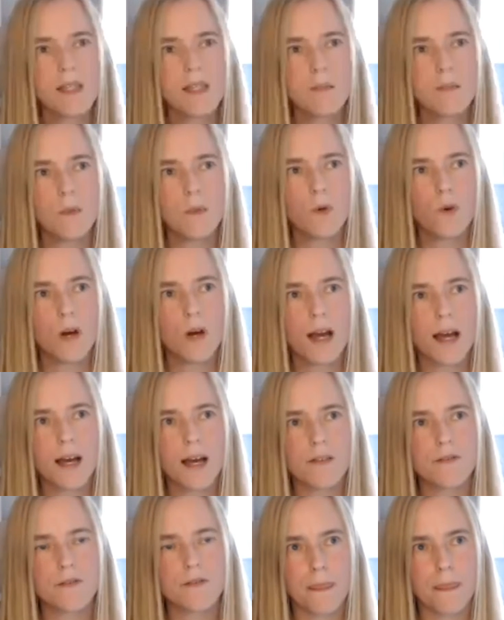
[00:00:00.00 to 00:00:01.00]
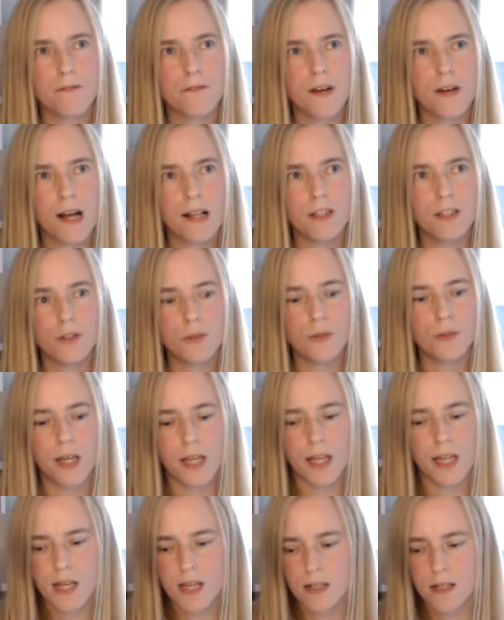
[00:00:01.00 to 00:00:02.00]
they more have value
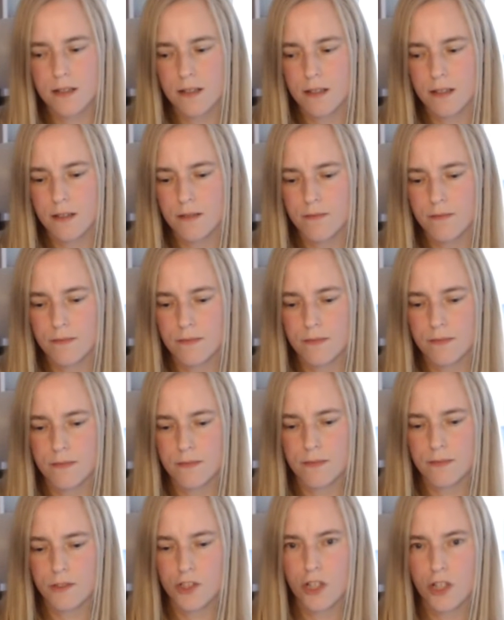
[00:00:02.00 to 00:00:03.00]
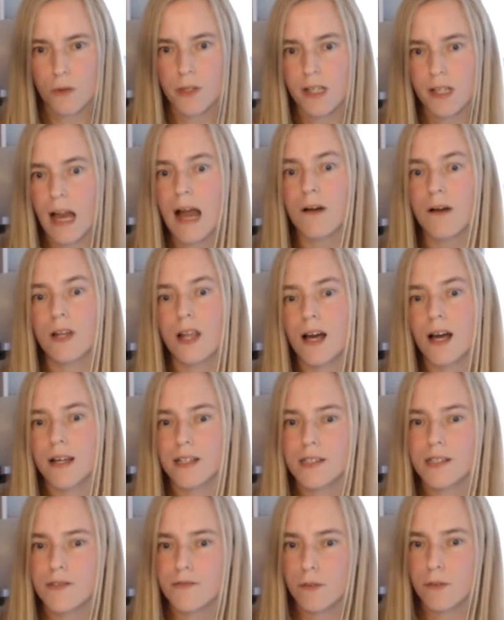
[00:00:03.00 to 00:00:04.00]
in showing
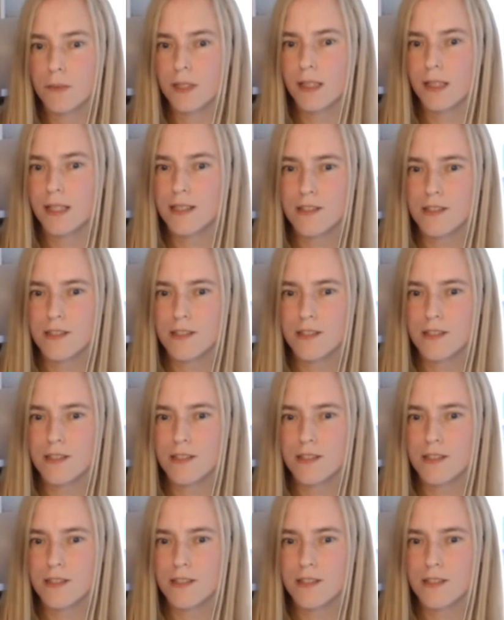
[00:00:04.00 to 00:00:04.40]
outliers from a list.